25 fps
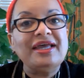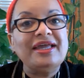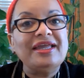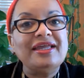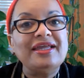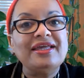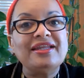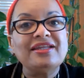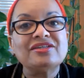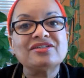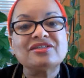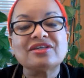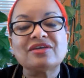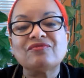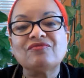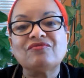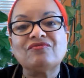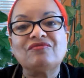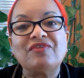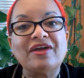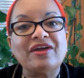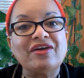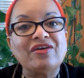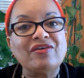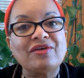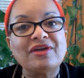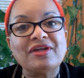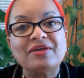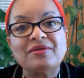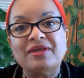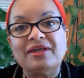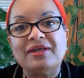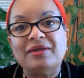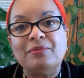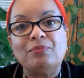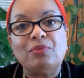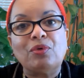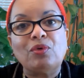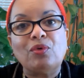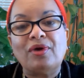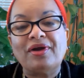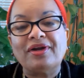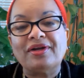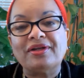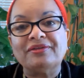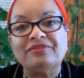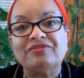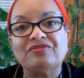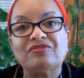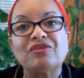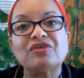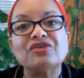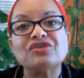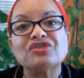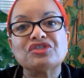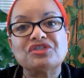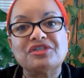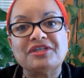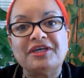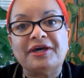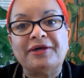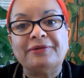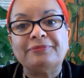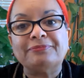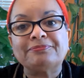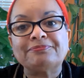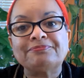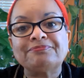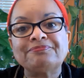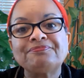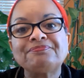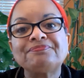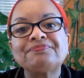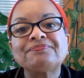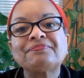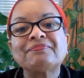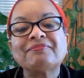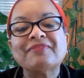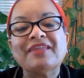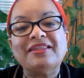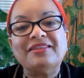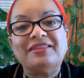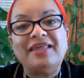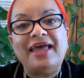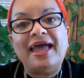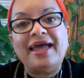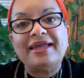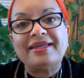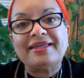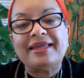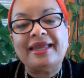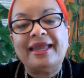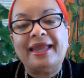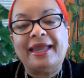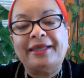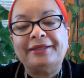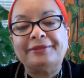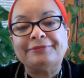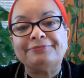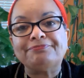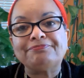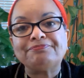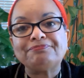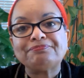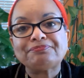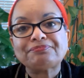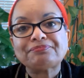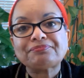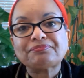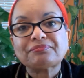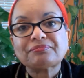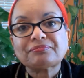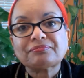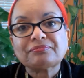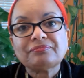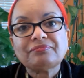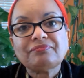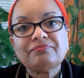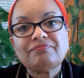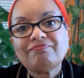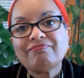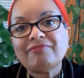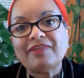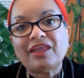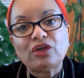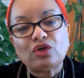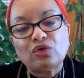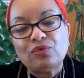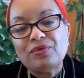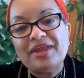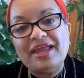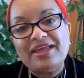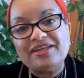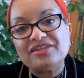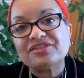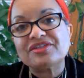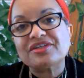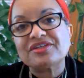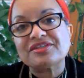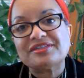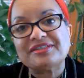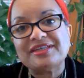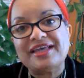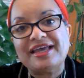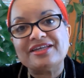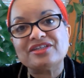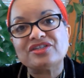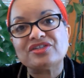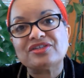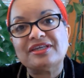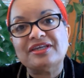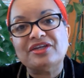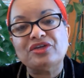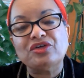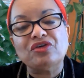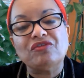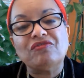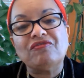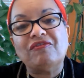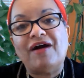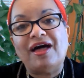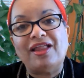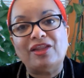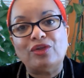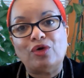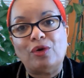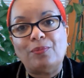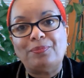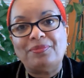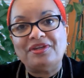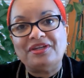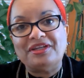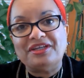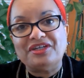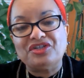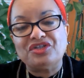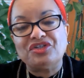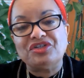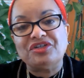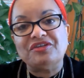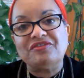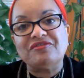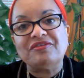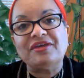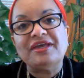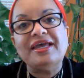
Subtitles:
It is a very important first step that can create success in your follow-up initiative.